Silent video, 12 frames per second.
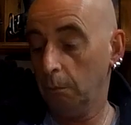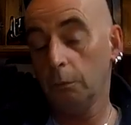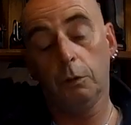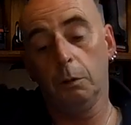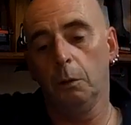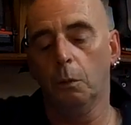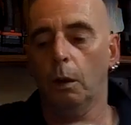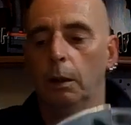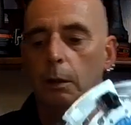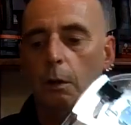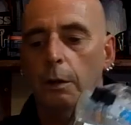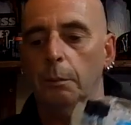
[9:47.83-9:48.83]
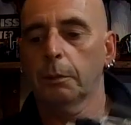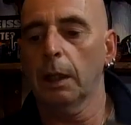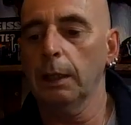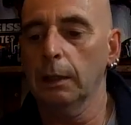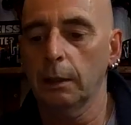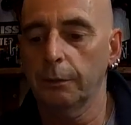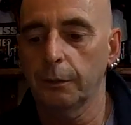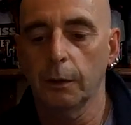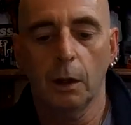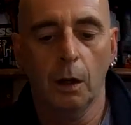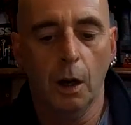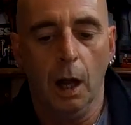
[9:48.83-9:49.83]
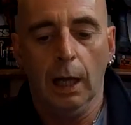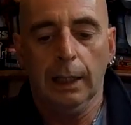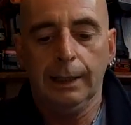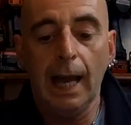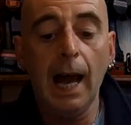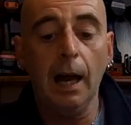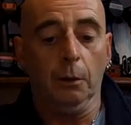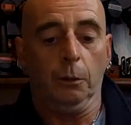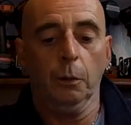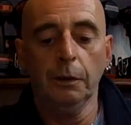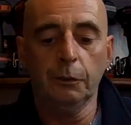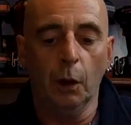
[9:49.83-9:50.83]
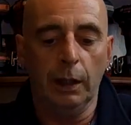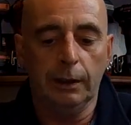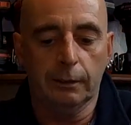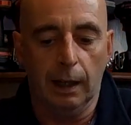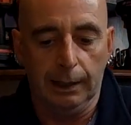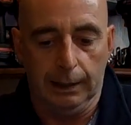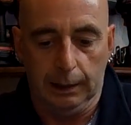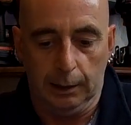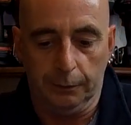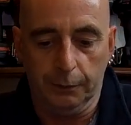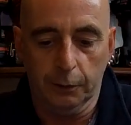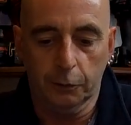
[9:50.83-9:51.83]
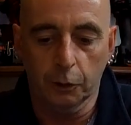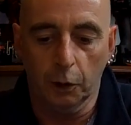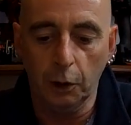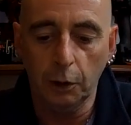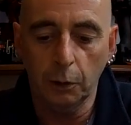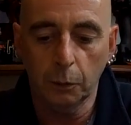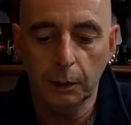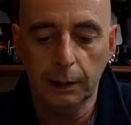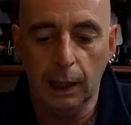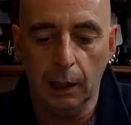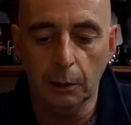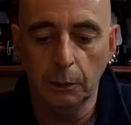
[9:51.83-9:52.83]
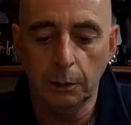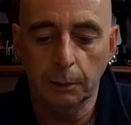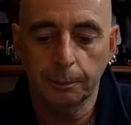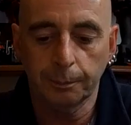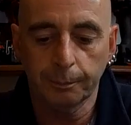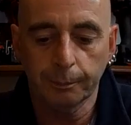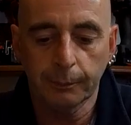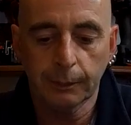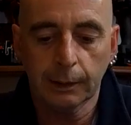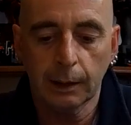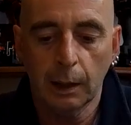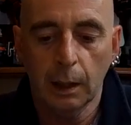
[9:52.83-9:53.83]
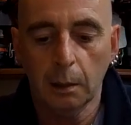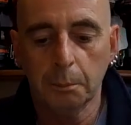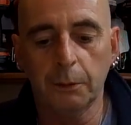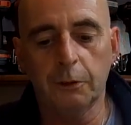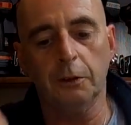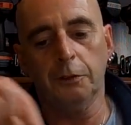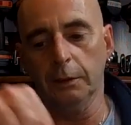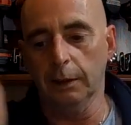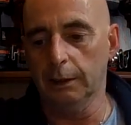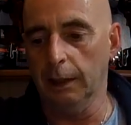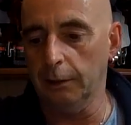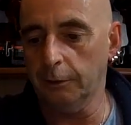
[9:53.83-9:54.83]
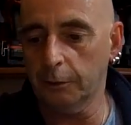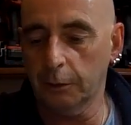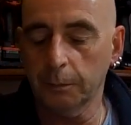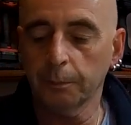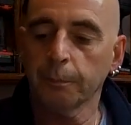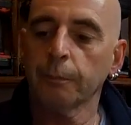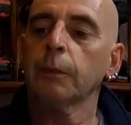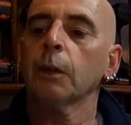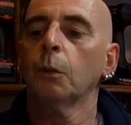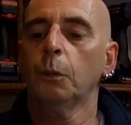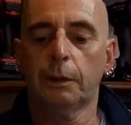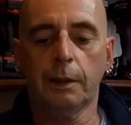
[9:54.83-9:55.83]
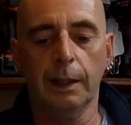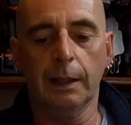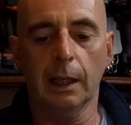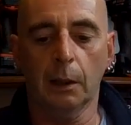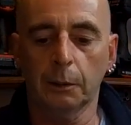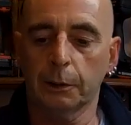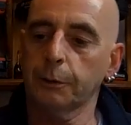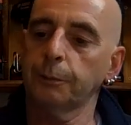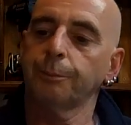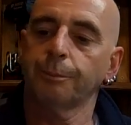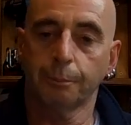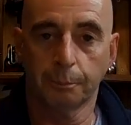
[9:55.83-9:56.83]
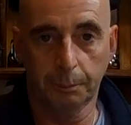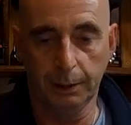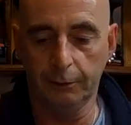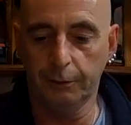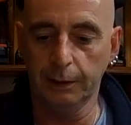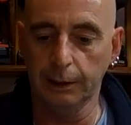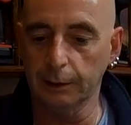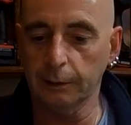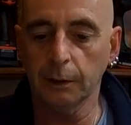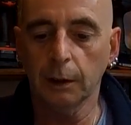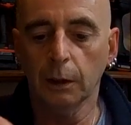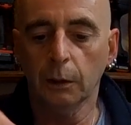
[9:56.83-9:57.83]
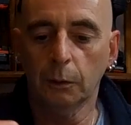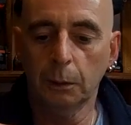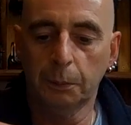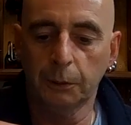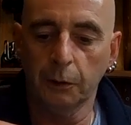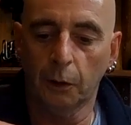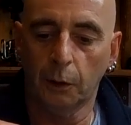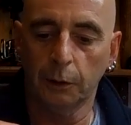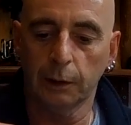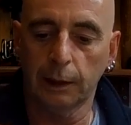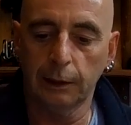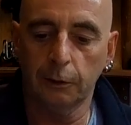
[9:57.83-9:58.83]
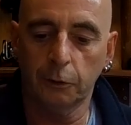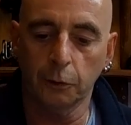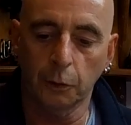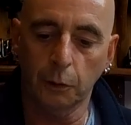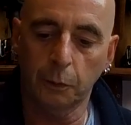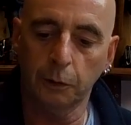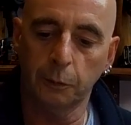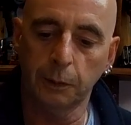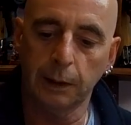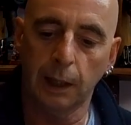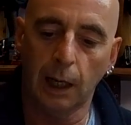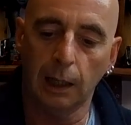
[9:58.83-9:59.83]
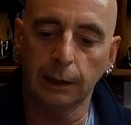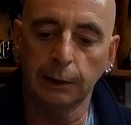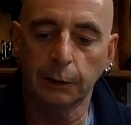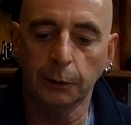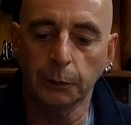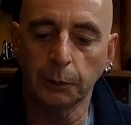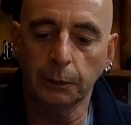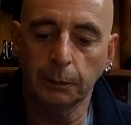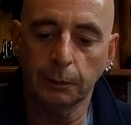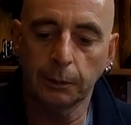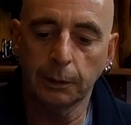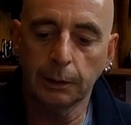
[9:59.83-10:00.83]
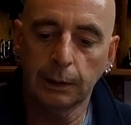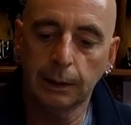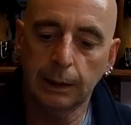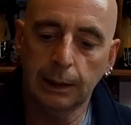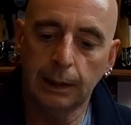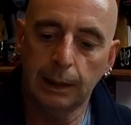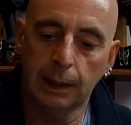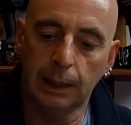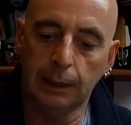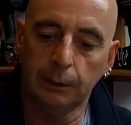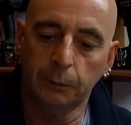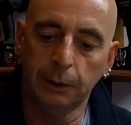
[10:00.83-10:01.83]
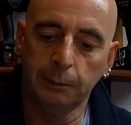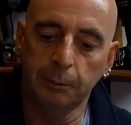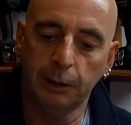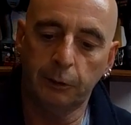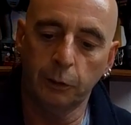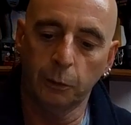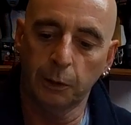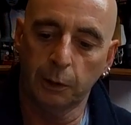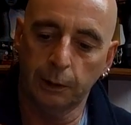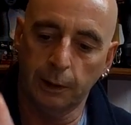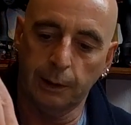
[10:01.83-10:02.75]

So you wanted, got them tight enough. Now we've got it tight enough. So we now position the disc. We take our piece here. we put it on like so, which we can hardly do, and we make sure we're on the